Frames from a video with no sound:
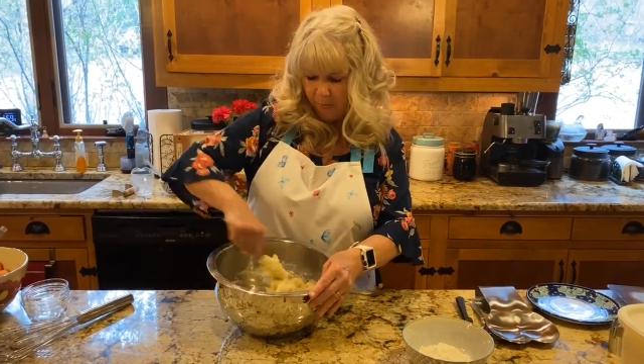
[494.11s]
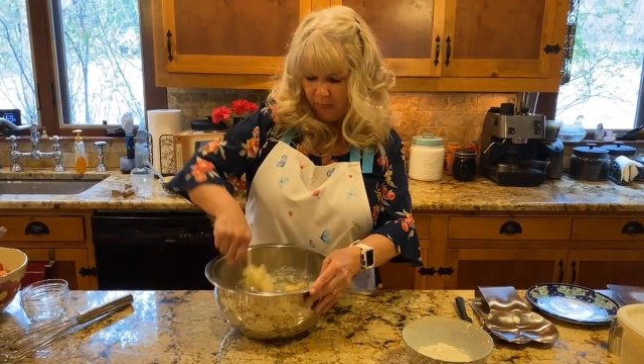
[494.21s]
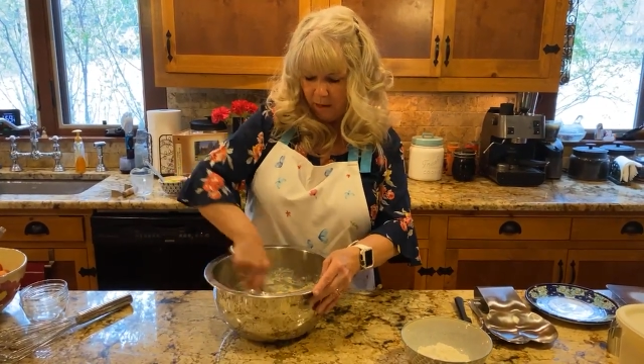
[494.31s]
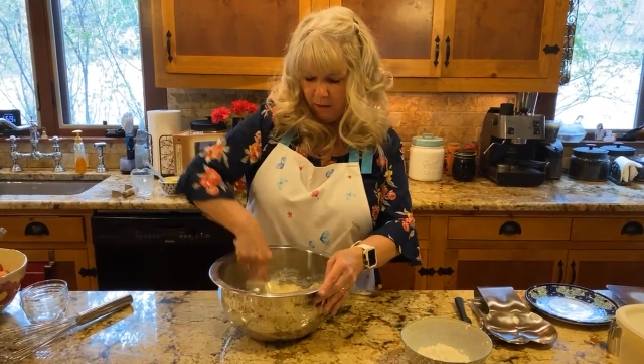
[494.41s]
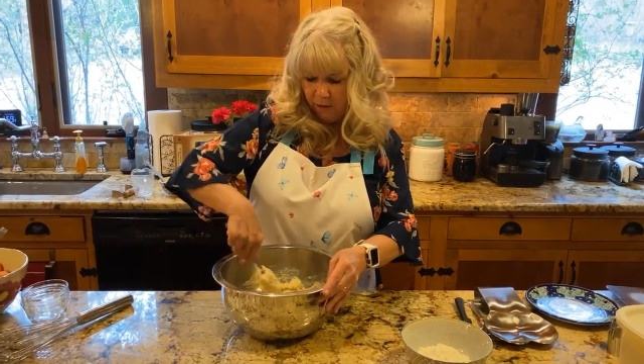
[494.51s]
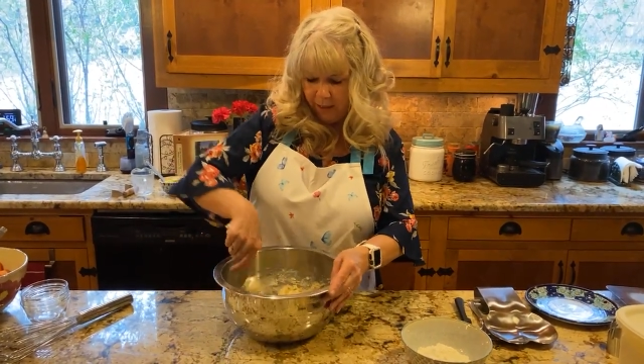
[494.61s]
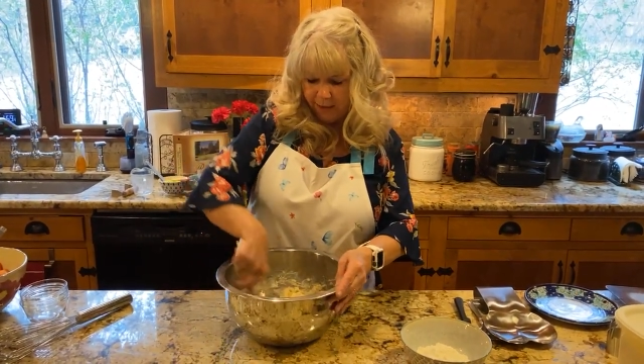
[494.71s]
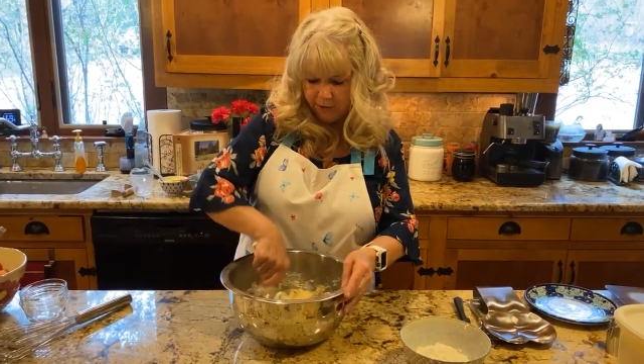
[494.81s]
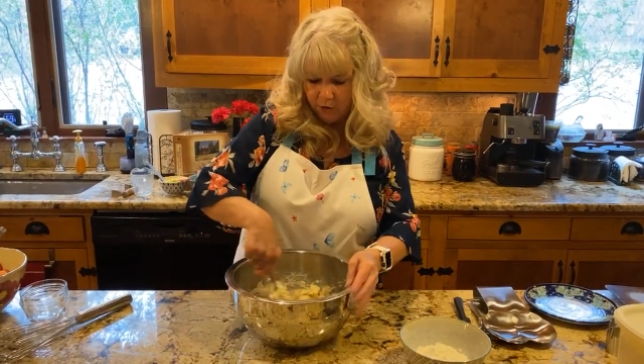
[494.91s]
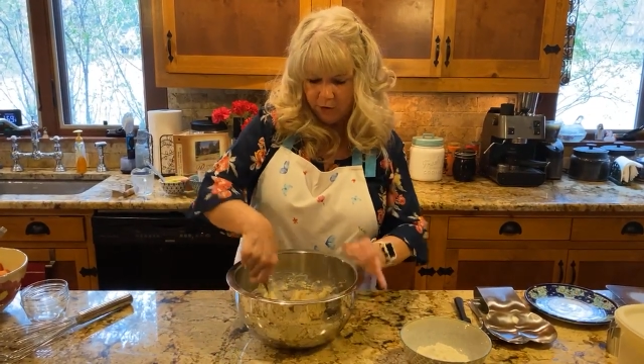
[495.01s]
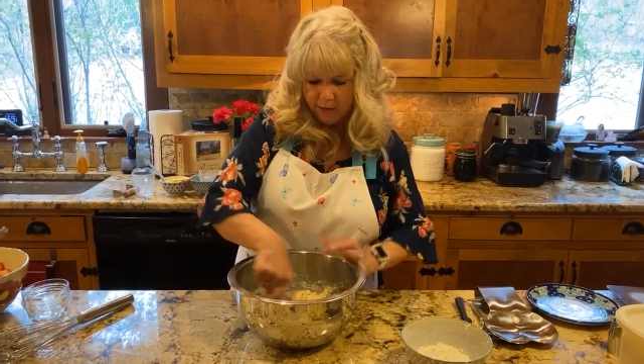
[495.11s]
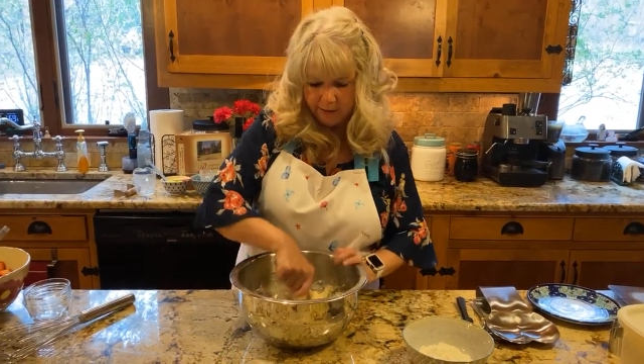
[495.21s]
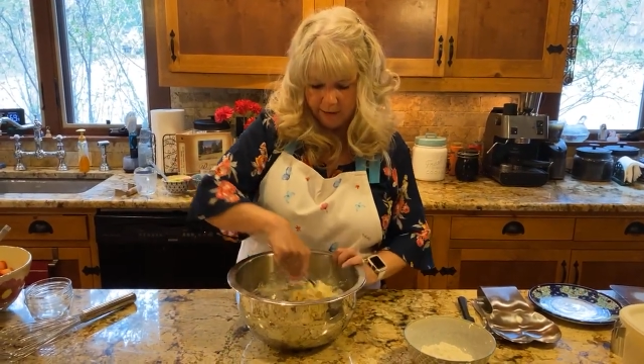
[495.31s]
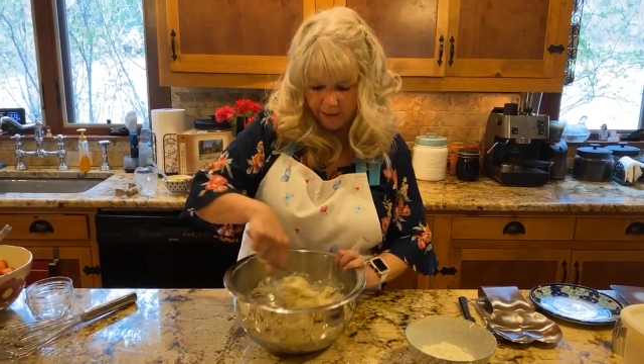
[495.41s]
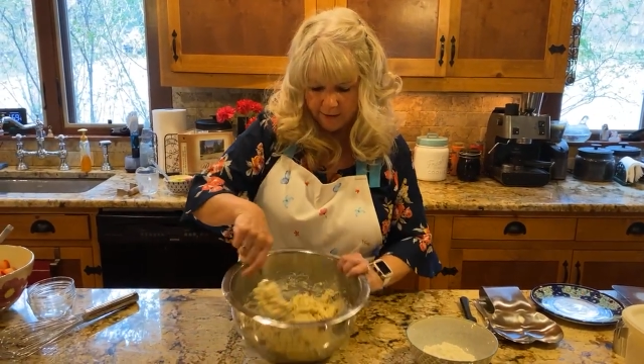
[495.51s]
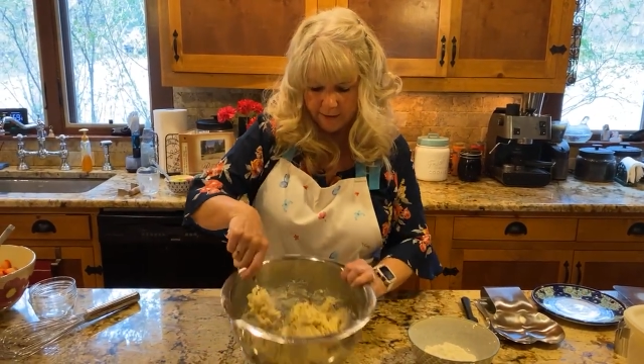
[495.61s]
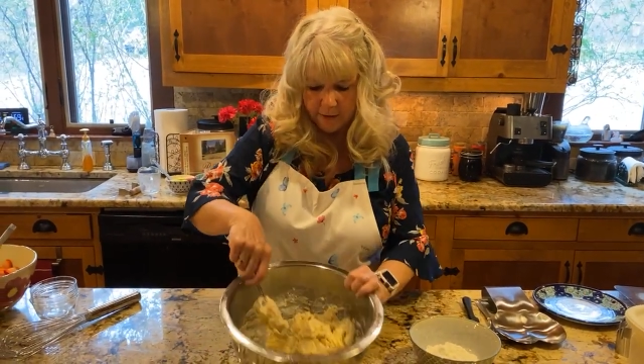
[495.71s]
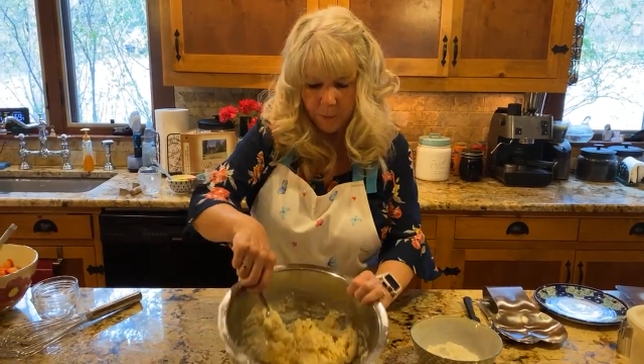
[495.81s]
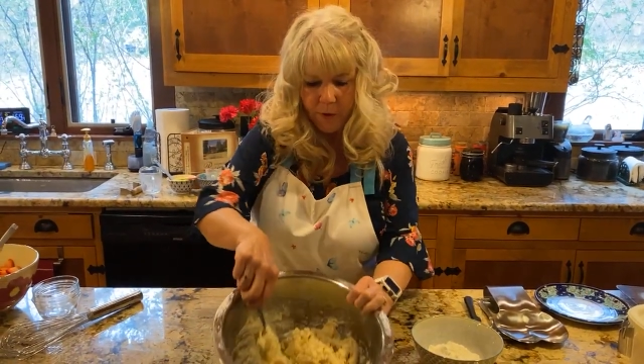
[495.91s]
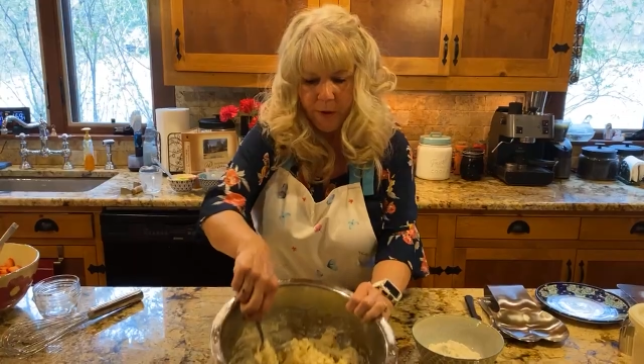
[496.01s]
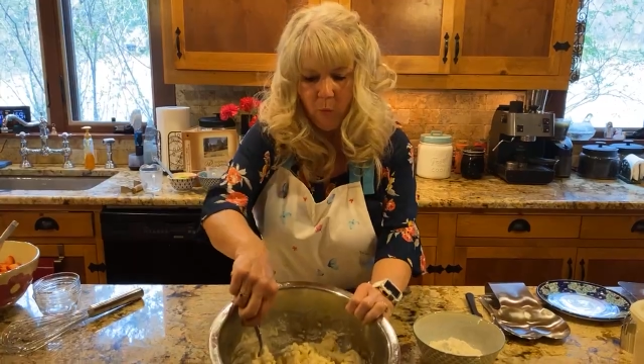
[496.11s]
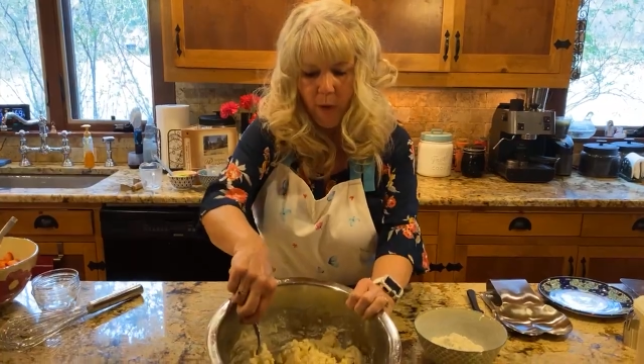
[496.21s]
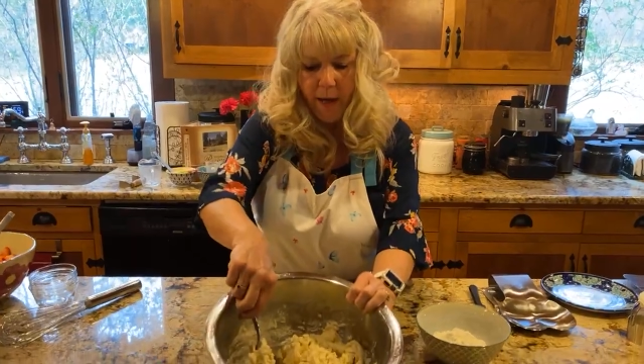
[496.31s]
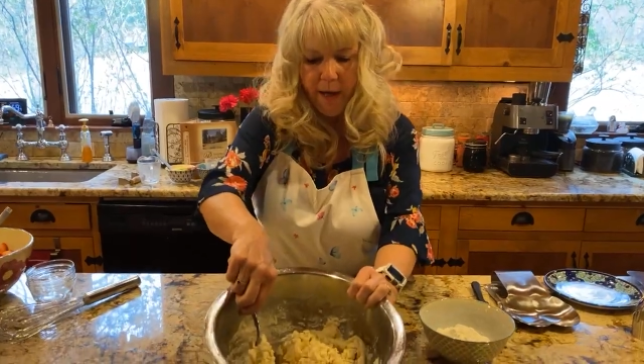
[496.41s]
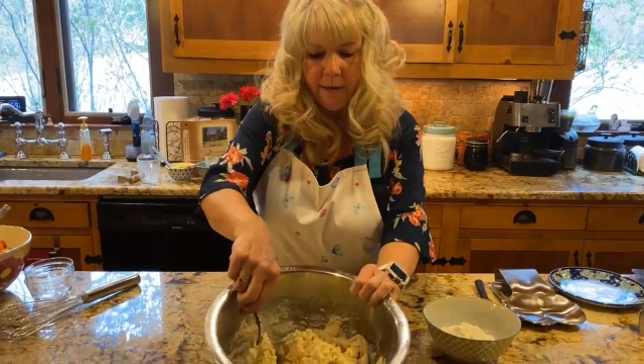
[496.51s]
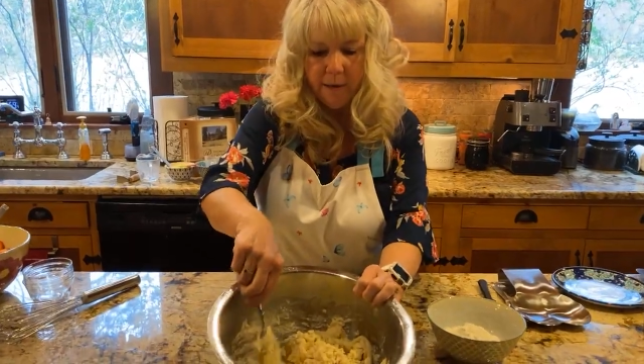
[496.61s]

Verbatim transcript: All right, so you can see this is pretty wet.